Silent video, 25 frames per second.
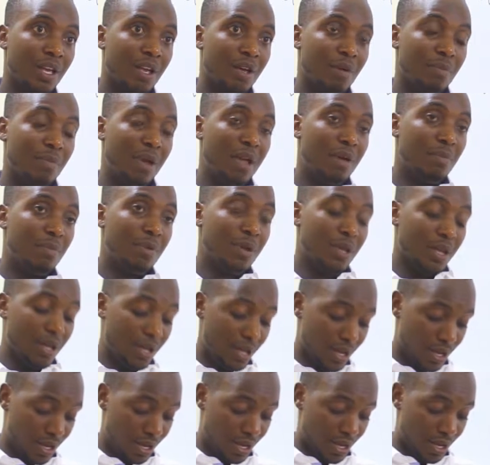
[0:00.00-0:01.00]

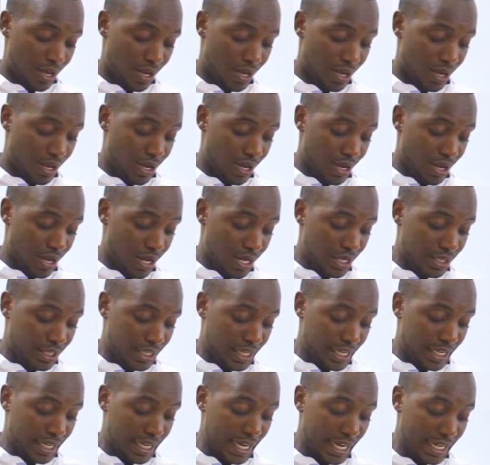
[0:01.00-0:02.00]
Maybe it's
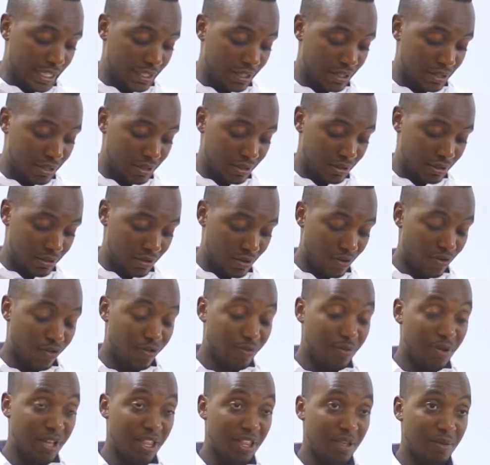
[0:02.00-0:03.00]
a class of
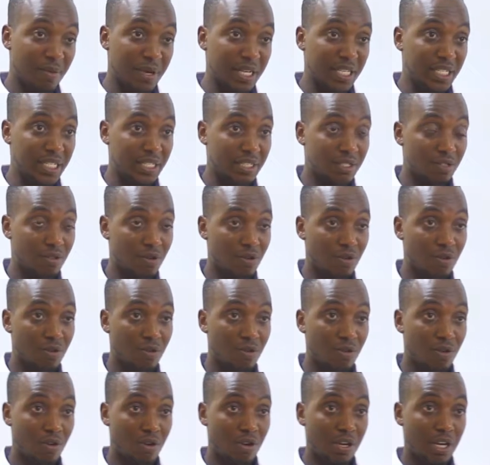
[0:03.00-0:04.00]
mathematics
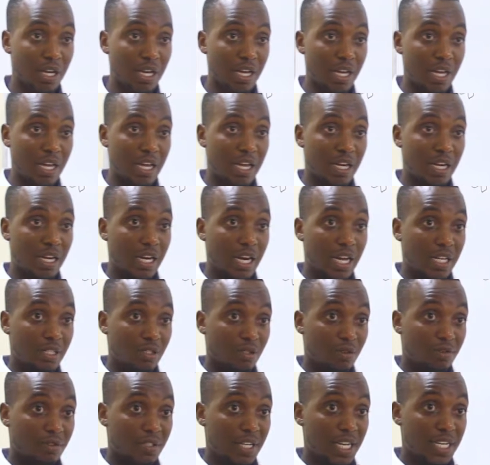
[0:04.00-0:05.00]
or a
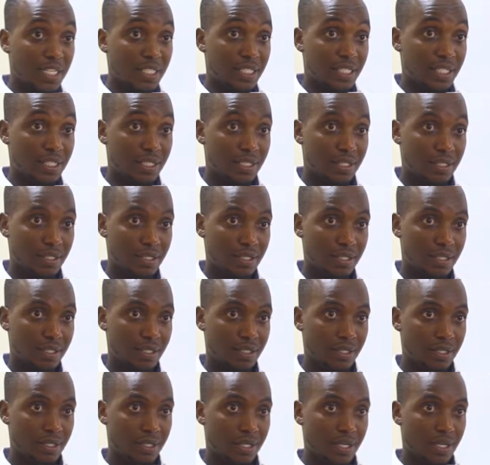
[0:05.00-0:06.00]
class of sciences,
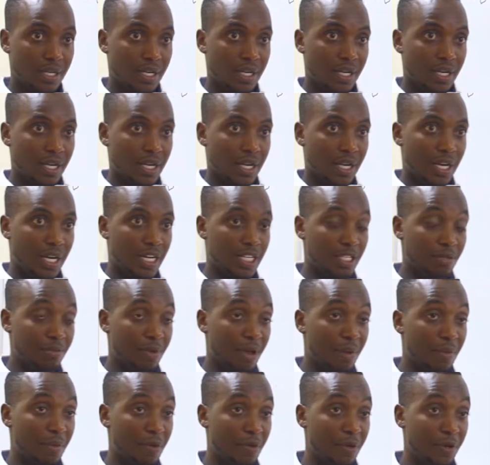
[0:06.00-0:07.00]
and
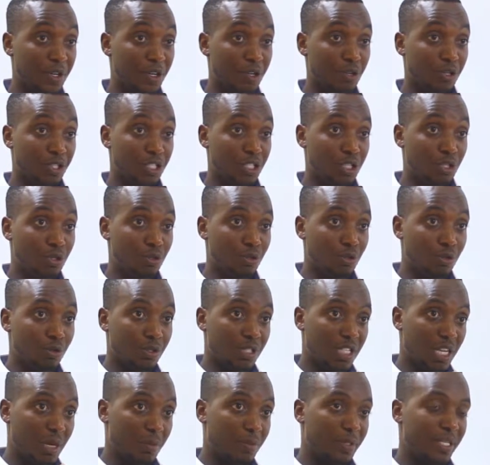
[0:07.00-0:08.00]
maybe we wrote two
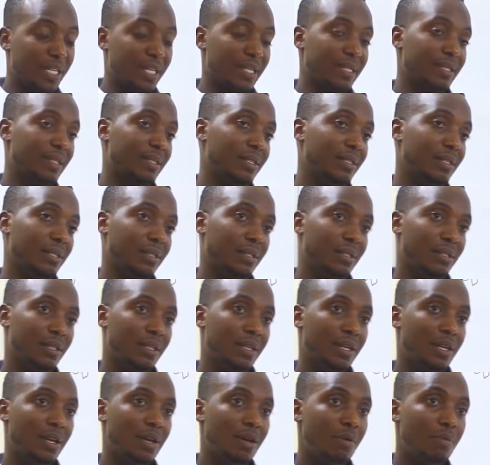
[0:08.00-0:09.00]
subjects,
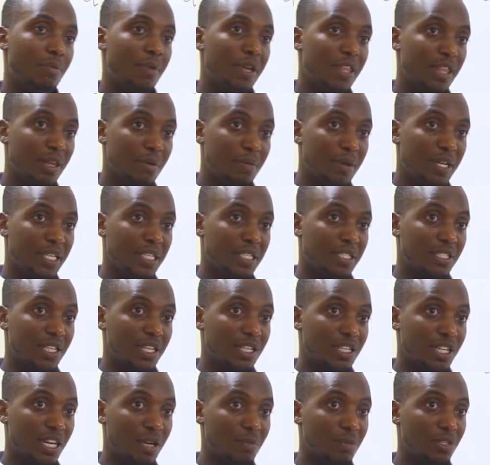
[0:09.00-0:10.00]
mathematics
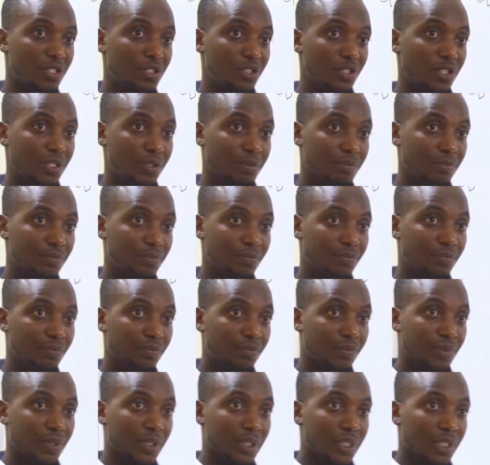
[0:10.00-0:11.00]
and chemistry,
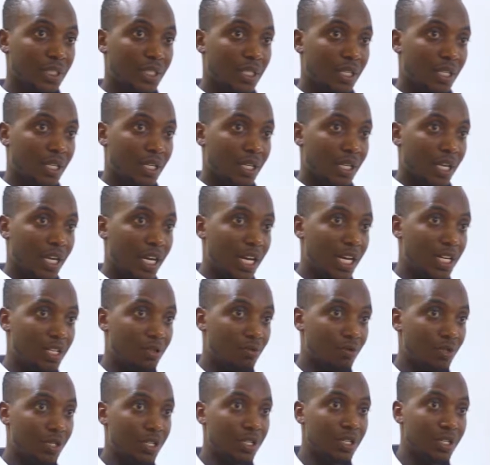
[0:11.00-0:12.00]
and
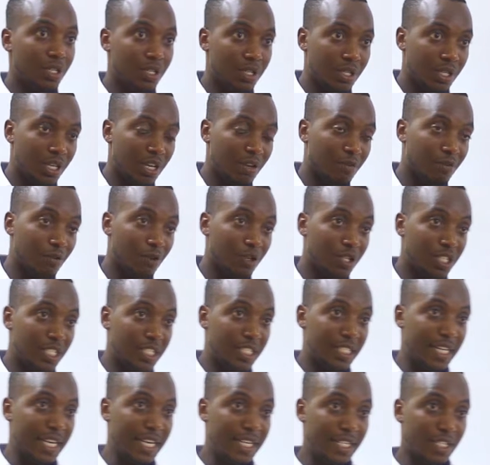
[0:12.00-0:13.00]
we have got
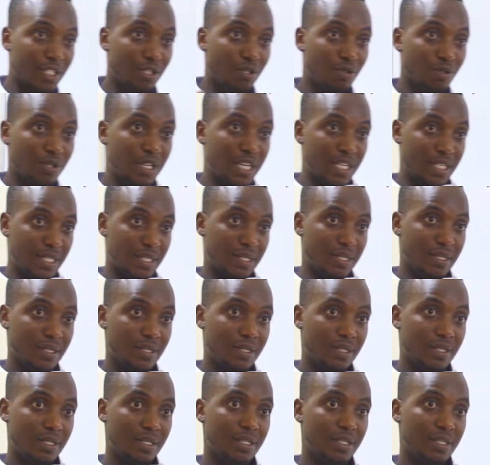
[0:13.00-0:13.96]
10 students,